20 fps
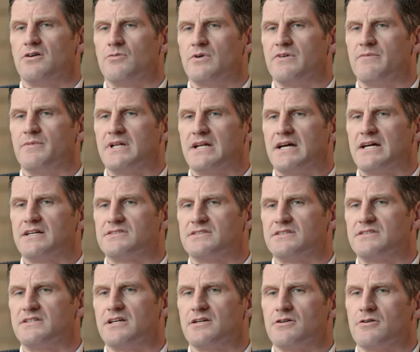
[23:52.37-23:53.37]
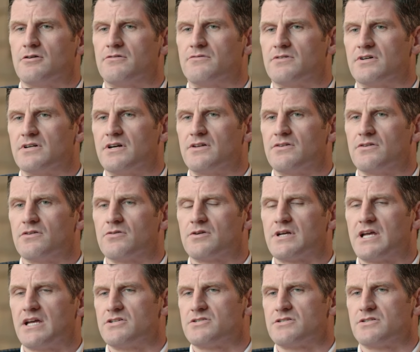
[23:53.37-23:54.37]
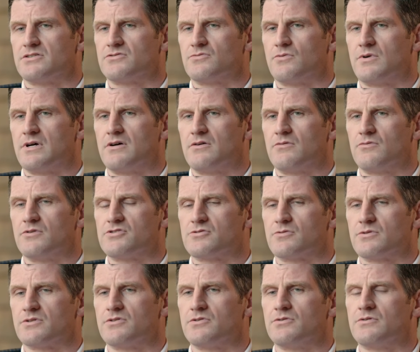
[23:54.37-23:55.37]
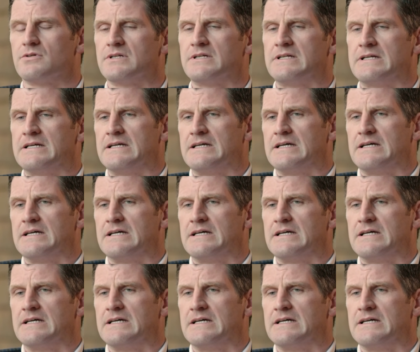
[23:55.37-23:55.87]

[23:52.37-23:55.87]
We've been asked to take over another location as well, which we're doing.